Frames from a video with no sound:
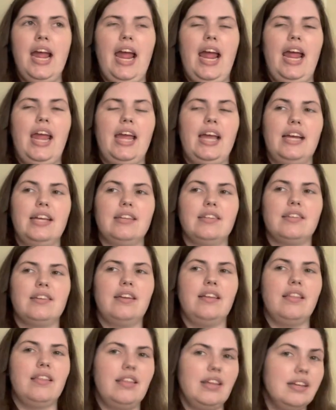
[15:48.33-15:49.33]
and
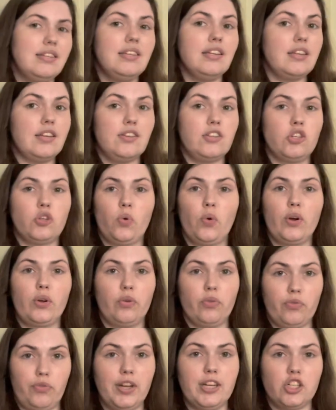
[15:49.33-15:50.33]
this is
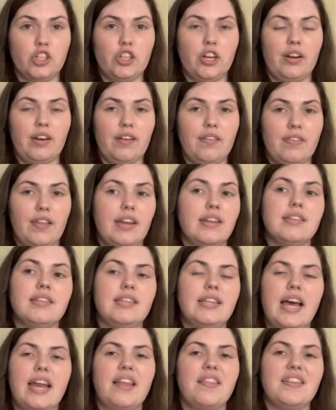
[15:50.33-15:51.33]
historical fiction that is
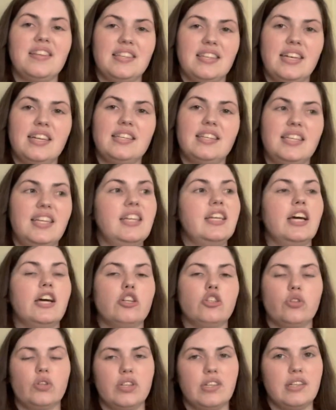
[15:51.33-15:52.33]
set in the
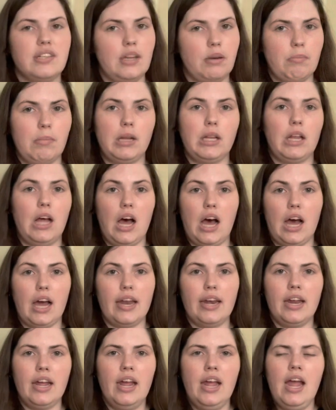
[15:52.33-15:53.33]
1600s in
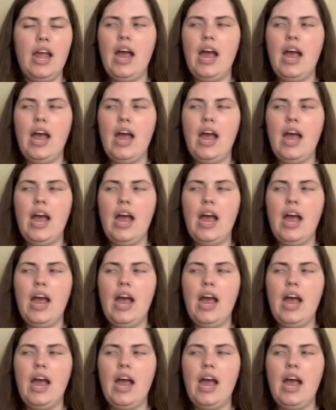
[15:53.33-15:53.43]
Milan.